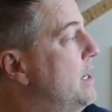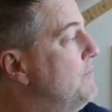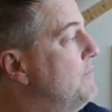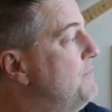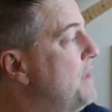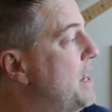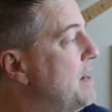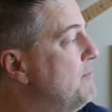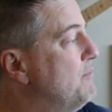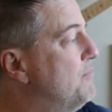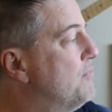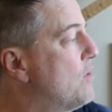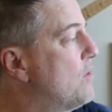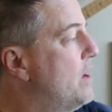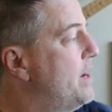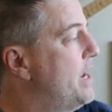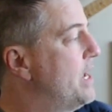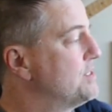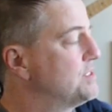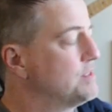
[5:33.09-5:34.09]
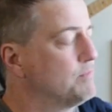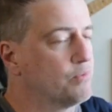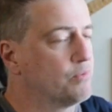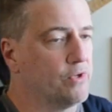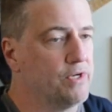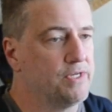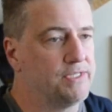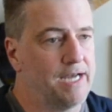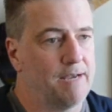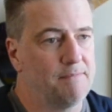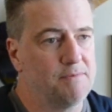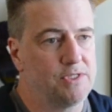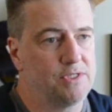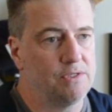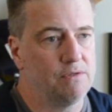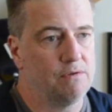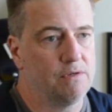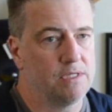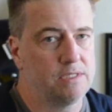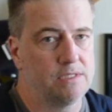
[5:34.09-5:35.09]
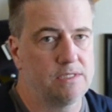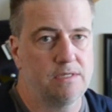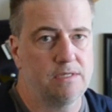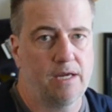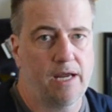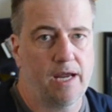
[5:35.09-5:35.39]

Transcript: they brought out some prototypes to us,